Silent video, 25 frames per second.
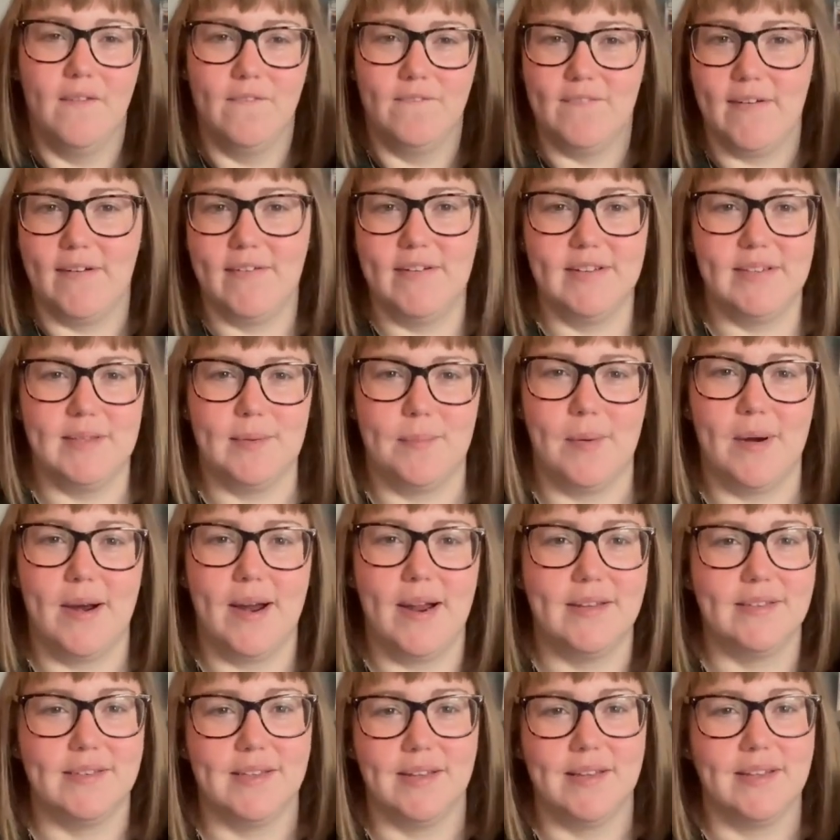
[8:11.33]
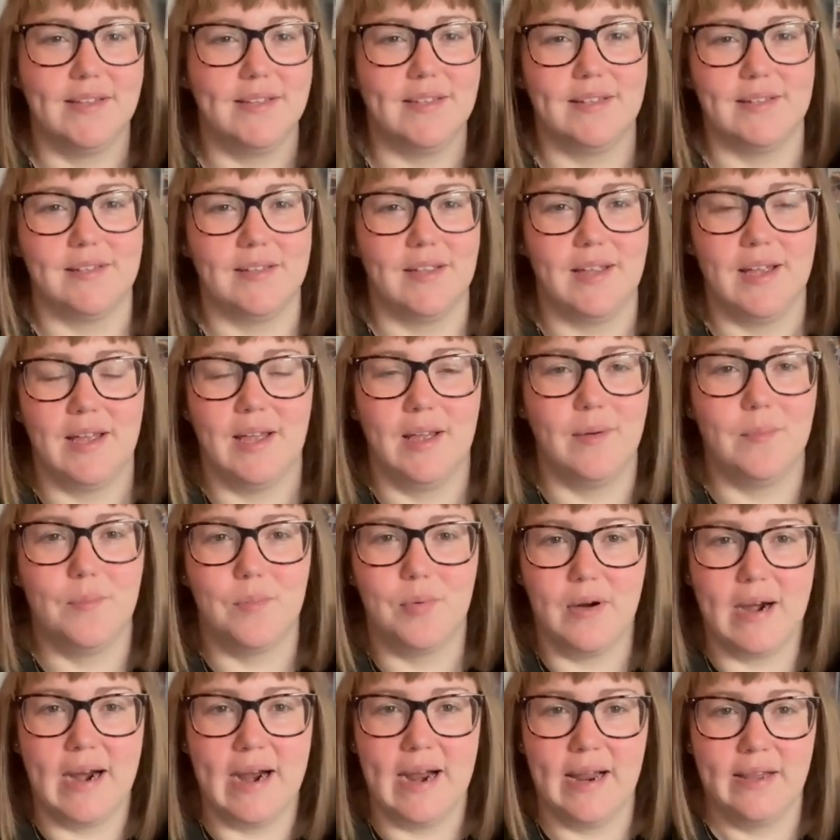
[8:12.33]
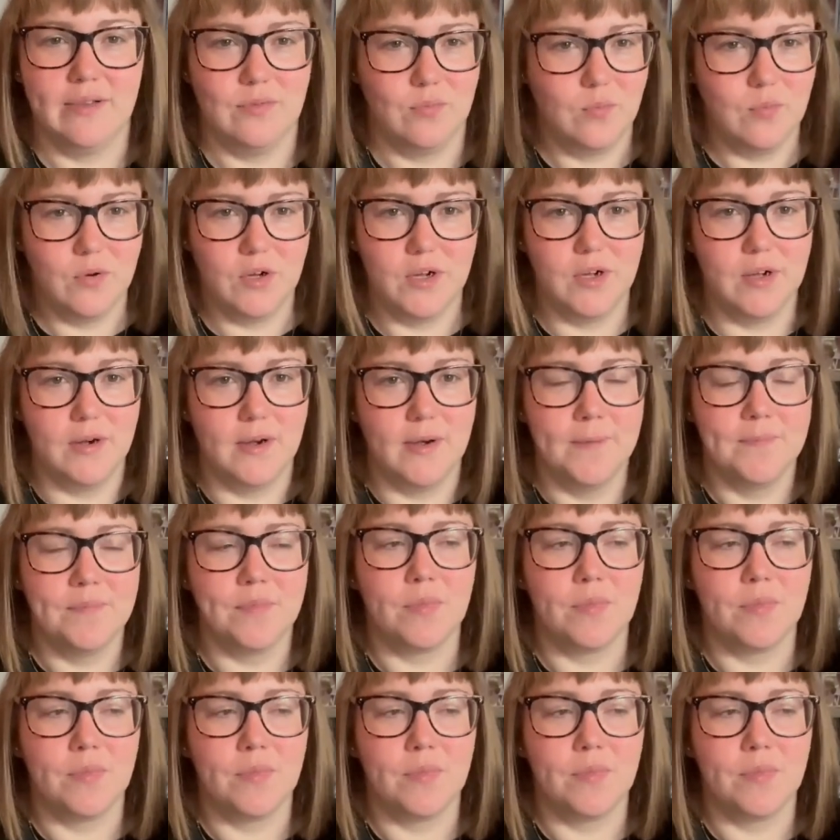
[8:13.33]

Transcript: Very surprised that this is a prize won,